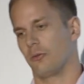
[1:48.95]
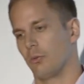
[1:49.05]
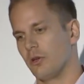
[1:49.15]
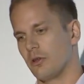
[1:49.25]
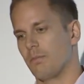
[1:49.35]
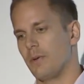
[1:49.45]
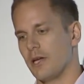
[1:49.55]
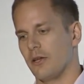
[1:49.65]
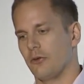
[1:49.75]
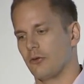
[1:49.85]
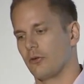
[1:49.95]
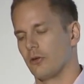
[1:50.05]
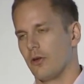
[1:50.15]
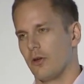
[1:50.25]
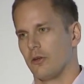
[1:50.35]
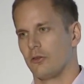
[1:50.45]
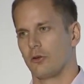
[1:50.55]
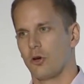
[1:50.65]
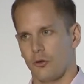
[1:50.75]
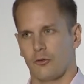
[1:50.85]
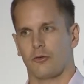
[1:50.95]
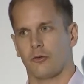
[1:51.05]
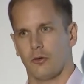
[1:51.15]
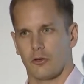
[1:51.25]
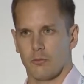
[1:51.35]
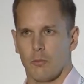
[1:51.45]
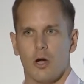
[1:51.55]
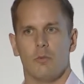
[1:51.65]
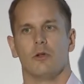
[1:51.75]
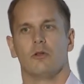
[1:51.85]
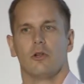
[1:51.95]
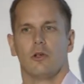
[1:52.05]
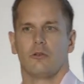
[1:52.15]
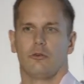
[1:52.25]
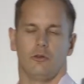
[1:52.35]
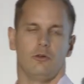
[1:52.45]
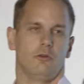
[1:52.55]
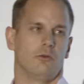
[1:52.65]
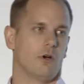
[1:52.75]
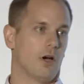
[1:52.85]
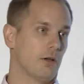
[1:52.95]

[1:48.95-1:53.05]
So one of the biggest costs at the moment to